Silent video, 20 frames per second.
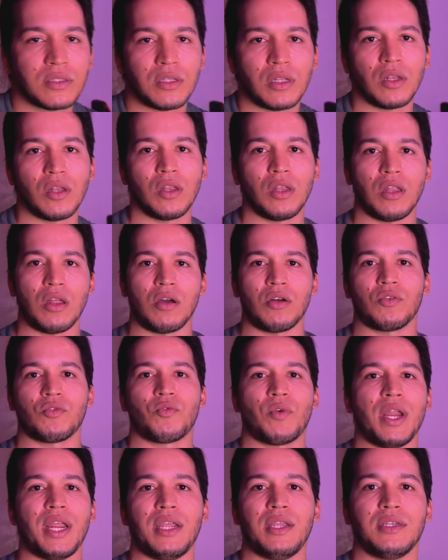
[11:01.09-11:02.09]
the long
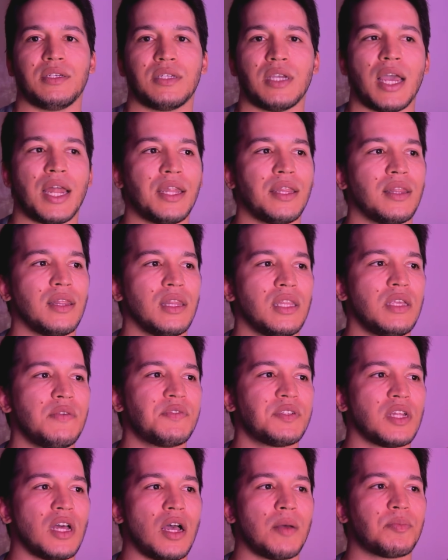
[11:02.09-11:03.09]
range, and it
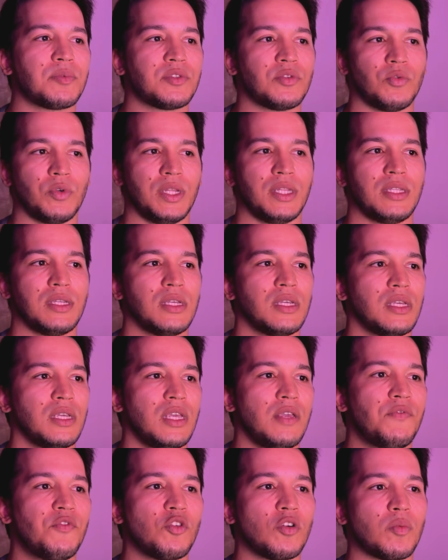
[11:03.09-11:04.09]
lives up to it.
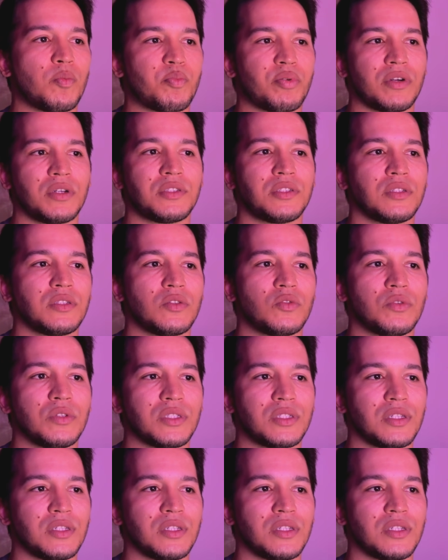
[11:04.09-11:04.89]
If you're a person who is